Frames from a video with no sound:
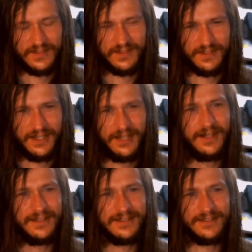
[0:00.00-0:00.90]
I
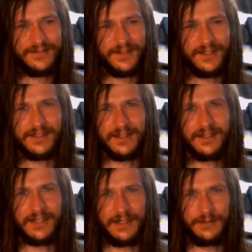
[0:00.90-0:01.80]
honestly feel like they're
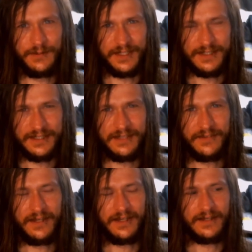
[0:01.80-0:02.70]
gonna come in
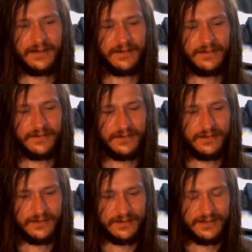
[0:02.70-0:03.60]
and like
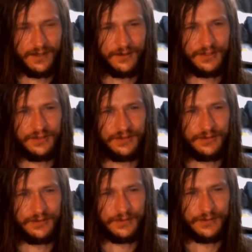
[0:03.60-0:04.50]
tell
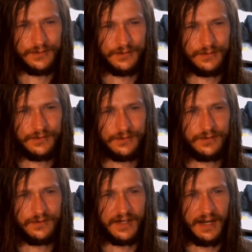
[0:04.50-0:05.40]
you
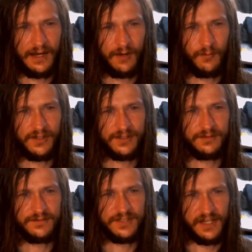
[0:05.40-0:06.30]
like how much
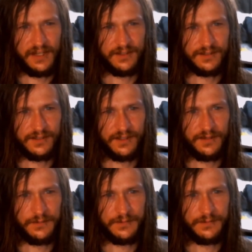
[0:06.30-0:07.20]
you've changed
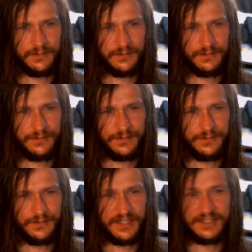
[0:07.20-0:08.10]
them.
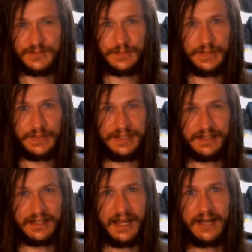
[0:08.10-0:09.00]
Like, just being,
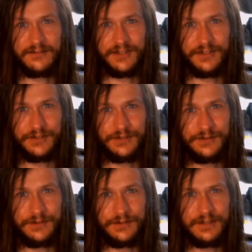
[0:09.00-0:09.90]
like, having
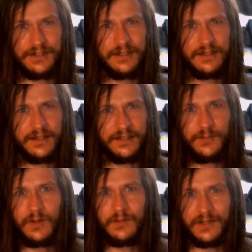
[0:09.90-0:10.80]
you, like, you
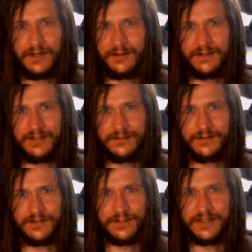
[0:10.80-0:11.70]
probably aren't even
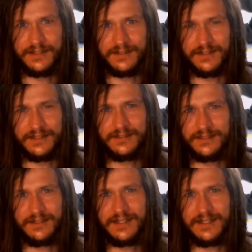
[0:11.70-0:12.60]
really in their
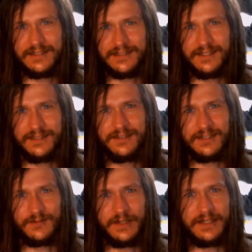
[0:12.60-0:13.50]
energy. Like I said, you
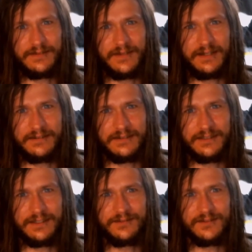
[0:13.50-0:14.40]
guys may have not really
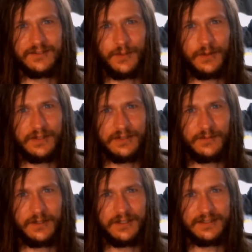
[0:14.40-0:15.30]
even spoken
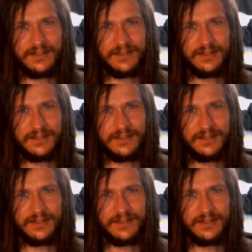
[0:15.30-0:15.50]
much.